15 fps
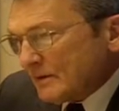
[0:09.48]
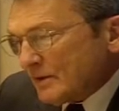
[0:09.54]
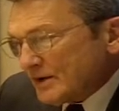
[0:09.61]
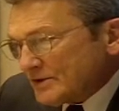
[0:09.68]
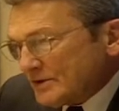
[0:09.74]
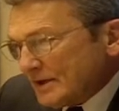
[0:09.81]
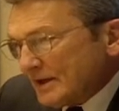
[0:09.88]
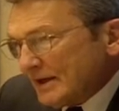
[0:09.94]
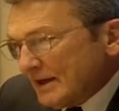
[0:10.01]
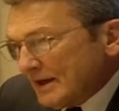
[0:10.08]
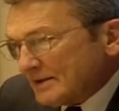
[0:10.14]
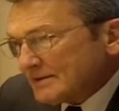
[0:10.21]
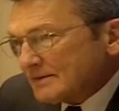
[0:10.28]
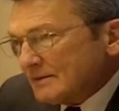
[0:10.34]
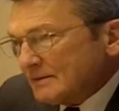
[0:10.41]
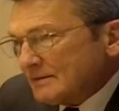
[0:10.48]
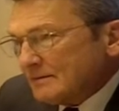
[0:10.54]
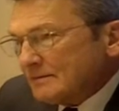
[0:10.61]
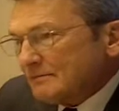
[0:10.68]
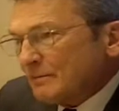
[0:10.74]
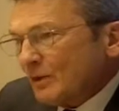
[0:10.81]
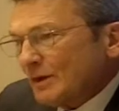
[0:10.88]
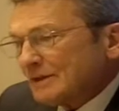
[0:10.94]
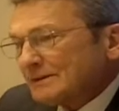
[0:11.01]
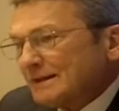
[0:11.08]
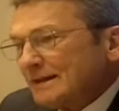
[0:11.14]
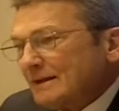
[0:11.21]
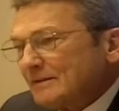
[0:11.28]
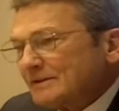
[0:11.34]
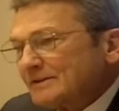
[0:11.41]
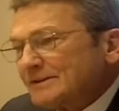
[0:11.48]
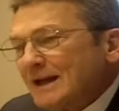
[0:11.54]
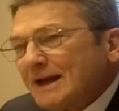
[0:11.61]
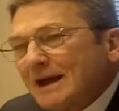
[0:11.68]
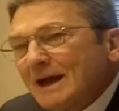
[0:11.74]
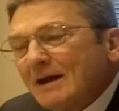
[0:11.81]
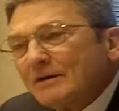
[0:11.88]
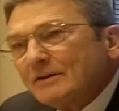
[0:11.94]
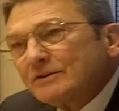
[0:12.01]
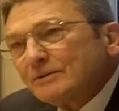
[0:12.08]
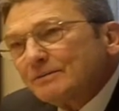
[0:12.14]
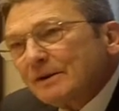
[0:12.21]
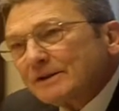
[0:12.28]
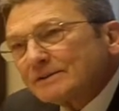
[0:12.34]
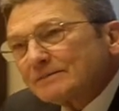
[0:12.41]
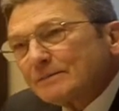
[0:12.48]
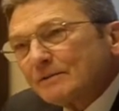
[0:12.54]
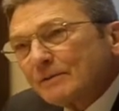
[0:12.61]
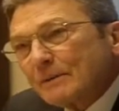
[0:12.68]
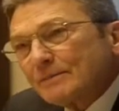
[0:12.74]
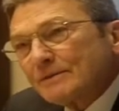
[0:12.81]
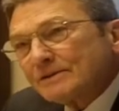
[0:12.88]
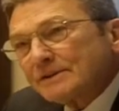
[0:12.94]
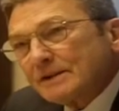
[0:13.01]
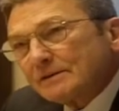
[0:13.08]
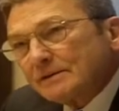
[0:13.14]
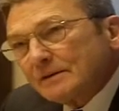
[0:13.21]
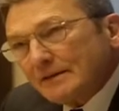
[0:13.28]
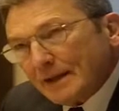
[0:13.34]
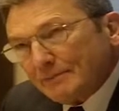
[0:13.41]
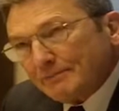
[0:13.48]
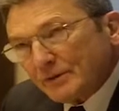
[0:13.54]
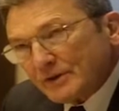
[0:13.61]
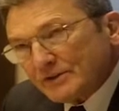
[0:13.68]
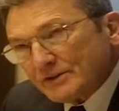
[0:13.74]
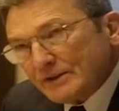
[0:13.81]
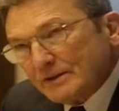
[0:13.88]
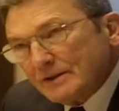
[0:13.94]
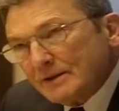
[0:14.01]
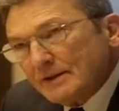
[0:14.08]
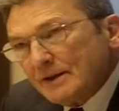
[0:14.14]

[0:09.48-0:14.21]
the question they ask to boil down is, how can you possibly represent that person?